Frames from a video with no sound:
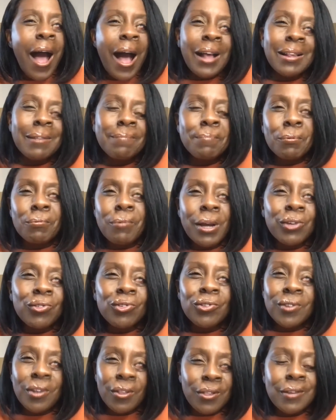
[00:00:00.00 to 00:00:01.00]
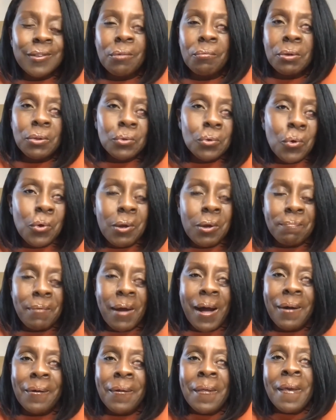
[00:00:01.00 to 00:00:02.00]
aspirations, or things that we talk
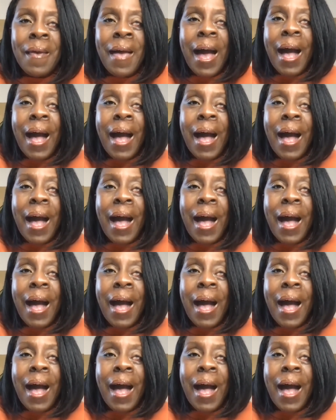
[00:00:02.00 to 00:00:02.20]
about,